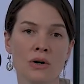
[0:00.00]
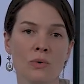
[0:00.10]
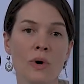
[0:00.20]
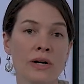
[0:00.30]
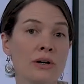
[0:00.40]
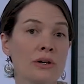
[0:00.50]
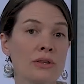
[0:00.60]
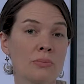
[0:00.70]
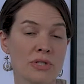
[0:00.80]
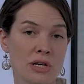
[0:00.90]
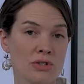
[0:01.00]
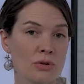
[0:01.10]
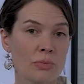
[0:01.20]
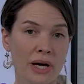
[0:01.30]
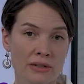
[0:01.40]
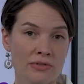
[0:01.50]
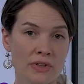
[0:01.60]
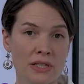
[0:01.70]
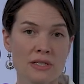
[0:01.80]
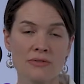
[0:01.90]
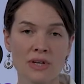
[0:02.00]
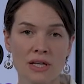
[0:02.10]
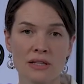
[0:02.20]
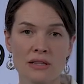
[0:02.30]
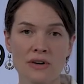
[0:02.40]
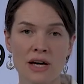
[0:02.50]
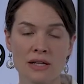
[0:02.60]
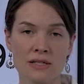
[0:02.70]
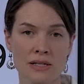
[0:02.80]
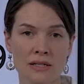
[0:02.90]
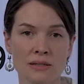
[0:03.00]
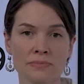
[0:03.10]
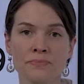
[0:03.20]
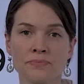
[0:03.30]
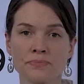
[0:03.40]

what are the potential benefits of getting the vaccine.